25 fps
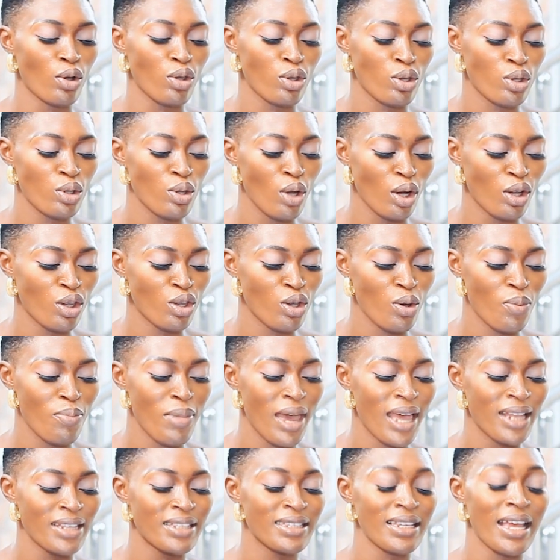
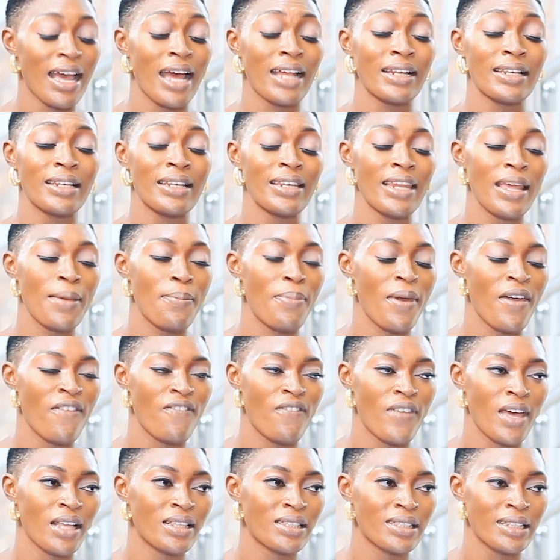documents and label
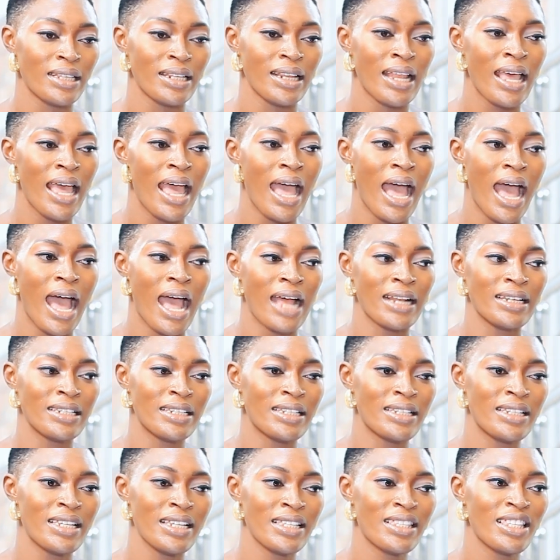vetting, and
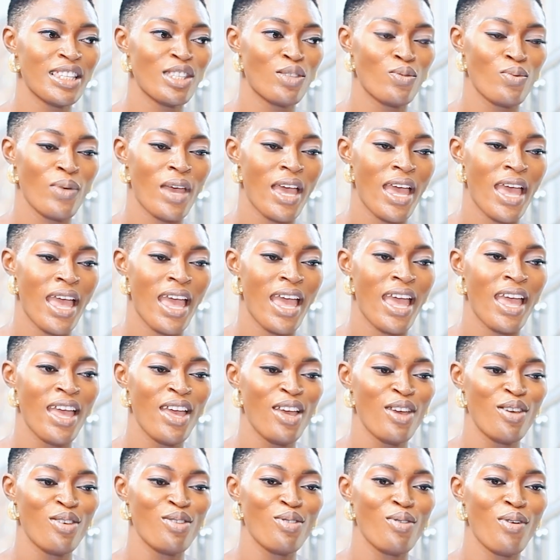this is where
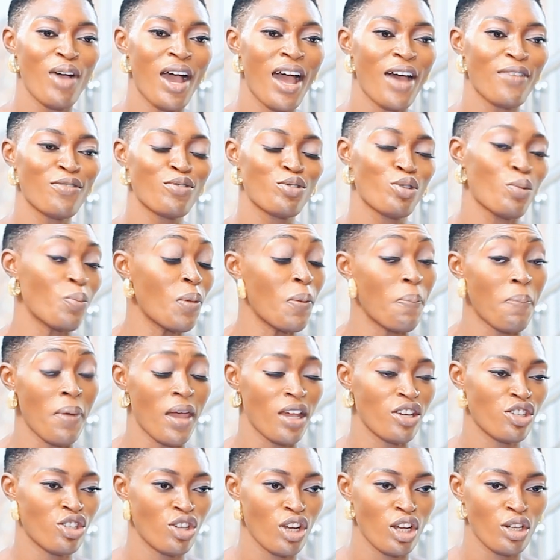you have to be
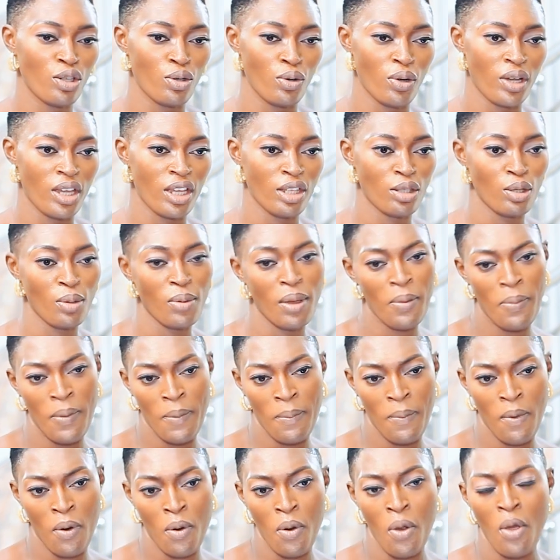patient. Okay, so many
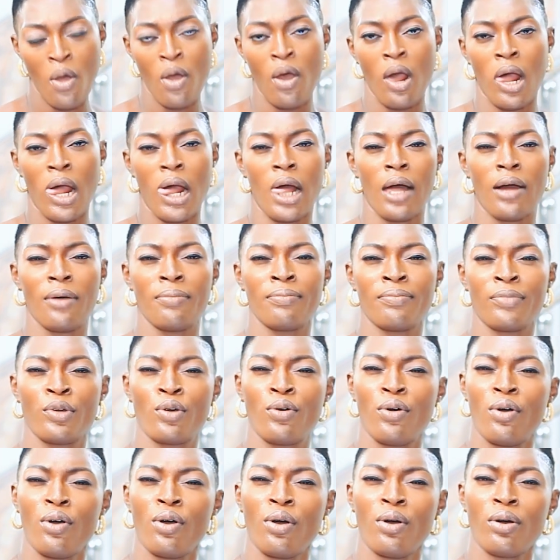people
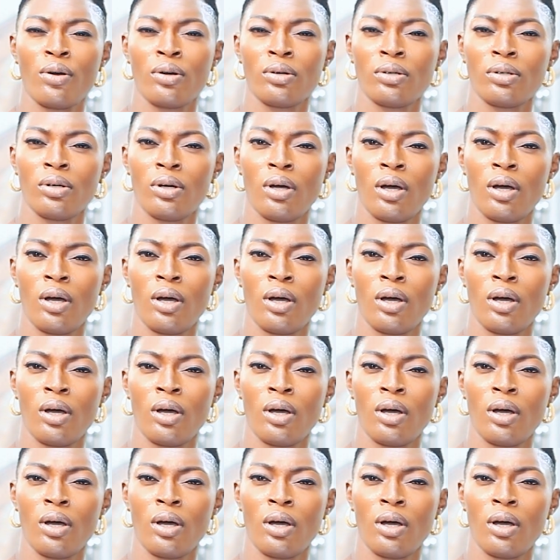go